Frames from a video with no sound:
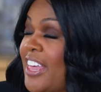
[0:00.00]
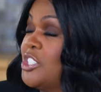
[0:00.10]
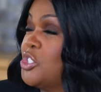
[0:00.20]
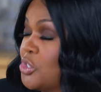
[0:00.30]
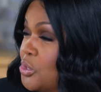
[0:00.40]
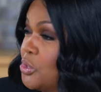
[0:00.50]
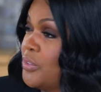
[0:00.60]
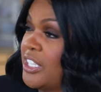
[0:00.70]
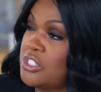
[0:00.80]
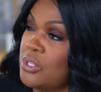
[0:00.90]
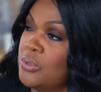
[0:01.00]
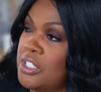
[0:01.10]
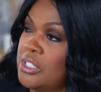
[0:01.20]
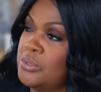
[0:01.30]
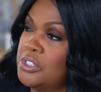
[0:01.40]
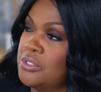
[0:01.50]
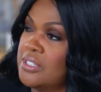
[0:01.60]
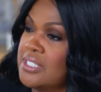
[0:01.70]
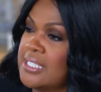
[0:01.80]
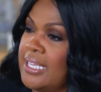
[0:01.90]
that's true. That's so good what mm-hmm. you
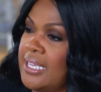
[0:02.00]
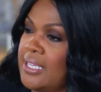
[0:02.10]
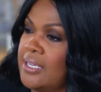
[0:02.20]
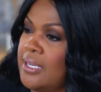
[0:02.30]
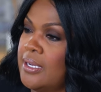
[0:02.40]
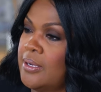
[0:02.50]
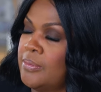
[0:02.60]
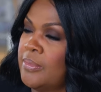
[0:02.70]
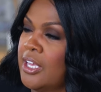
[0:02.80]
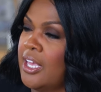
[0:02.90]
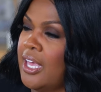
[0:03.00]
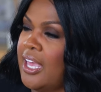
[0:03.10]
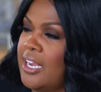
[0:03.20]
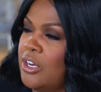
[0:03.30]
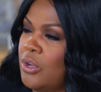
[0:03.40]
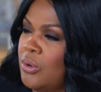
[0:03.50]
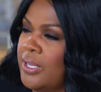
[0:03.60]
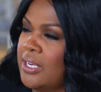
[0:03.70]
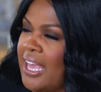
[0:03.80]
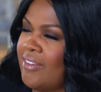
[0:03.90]
just said. Um, and
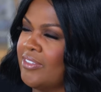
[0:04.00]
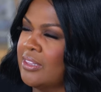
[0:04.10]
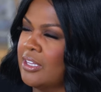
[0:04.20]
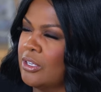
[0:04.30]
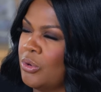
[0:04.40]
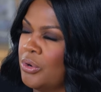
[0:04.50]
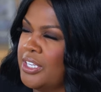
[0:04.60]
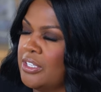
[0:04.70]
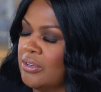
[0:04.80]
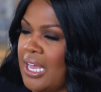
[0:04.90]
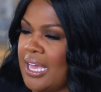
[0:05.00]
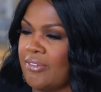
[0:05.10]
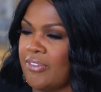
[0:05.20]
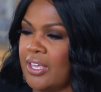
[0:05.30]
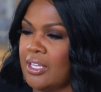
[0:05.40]
knowing having the Lord in your life